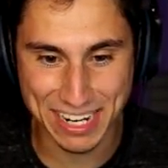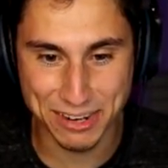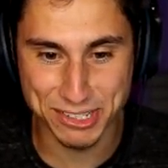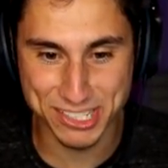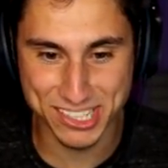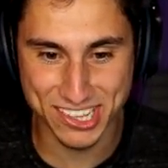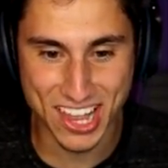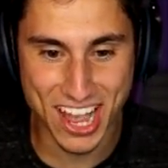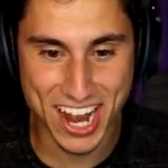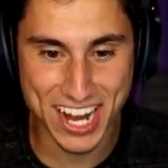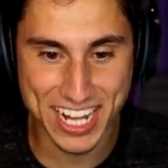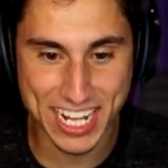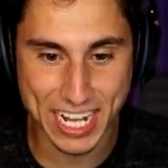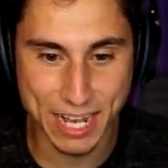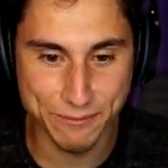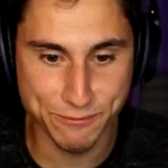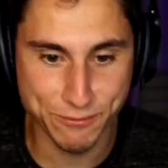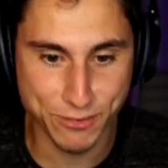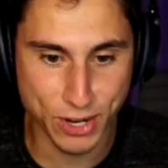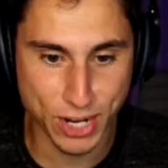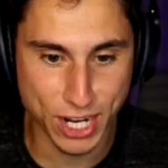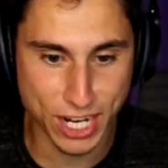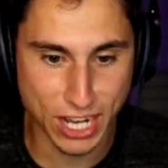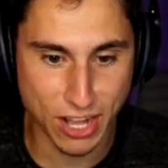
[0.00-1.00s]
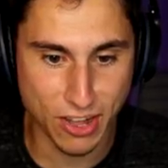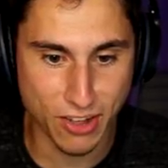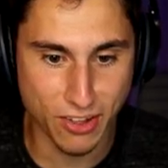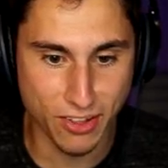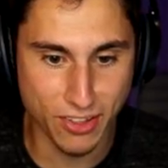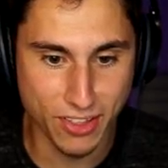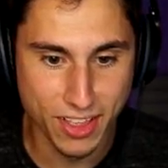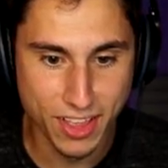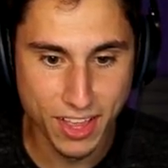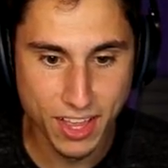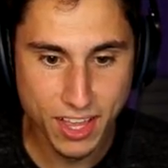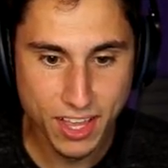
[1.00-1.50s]
Take this,
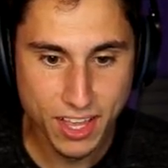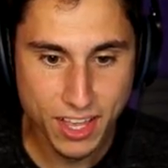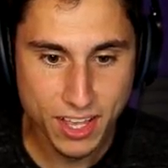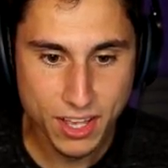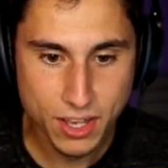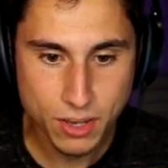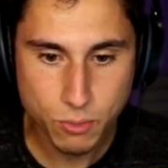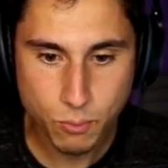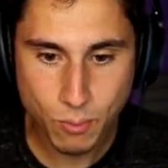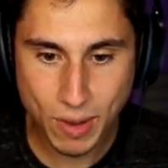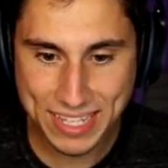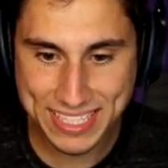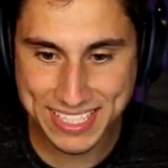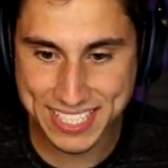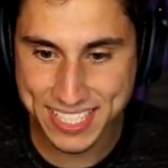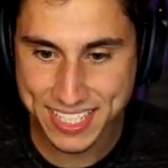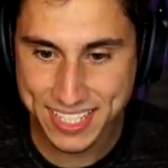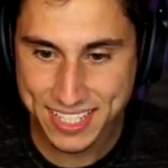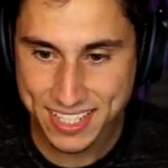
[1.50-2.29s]
bombers! Oh, sorry.